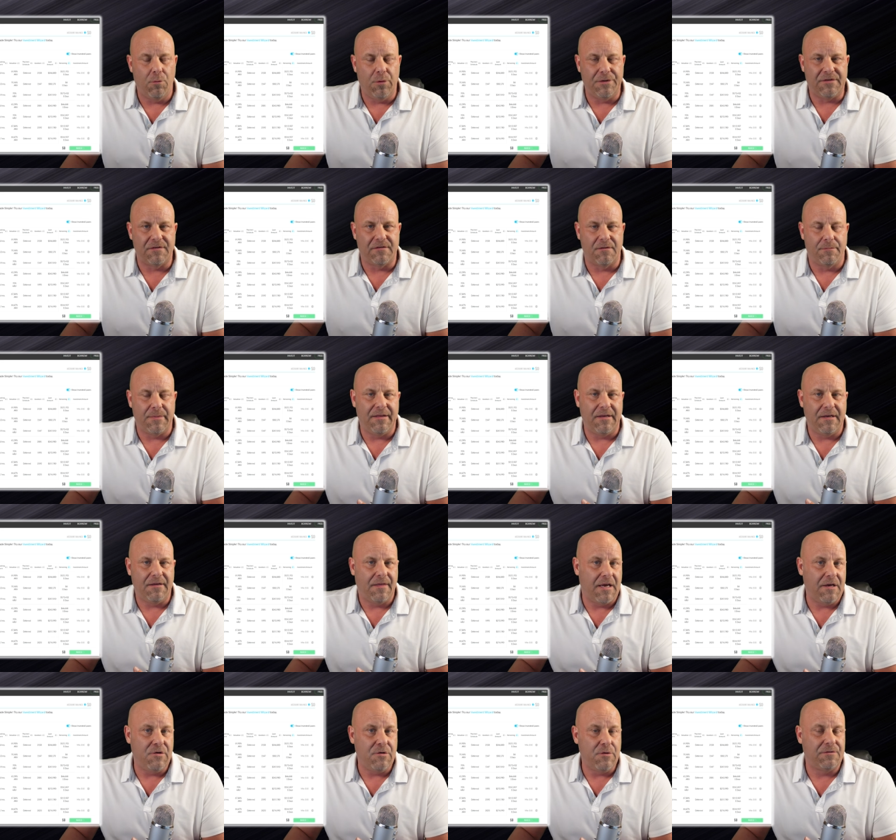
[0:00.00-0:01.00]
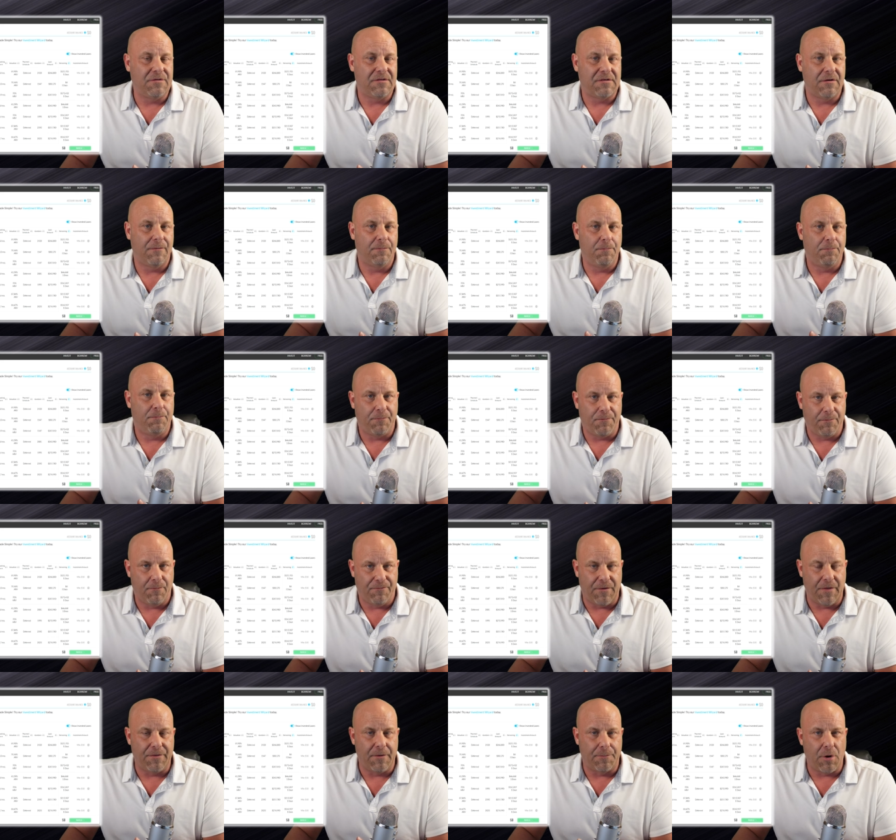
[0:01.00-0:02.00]
which is the money they use to
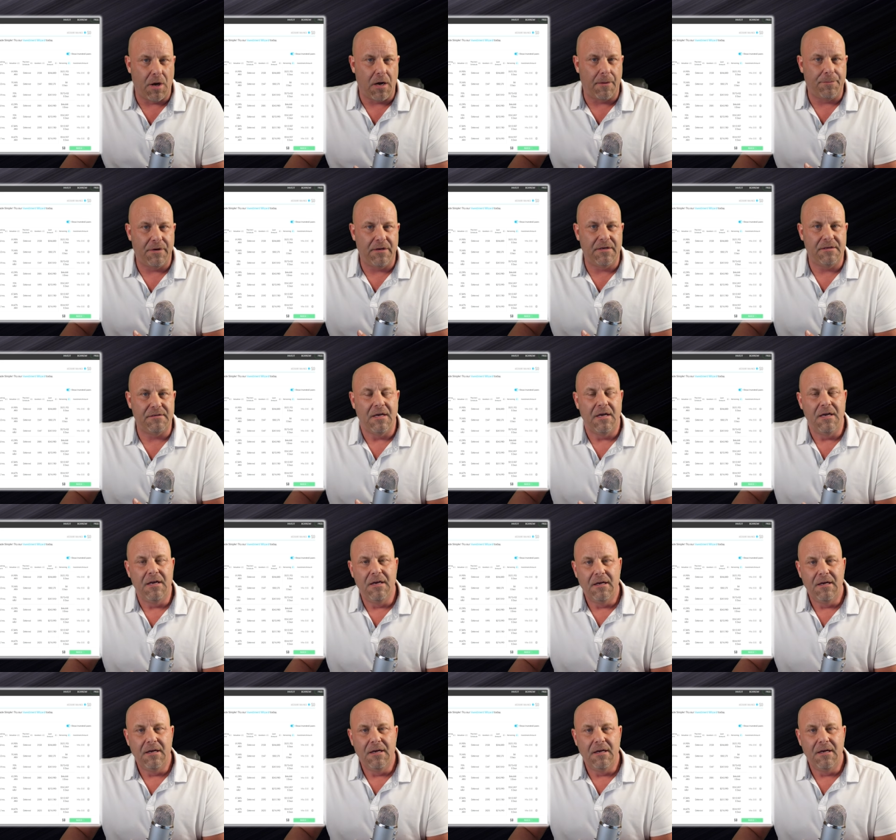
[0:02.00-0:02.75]
fund the properties.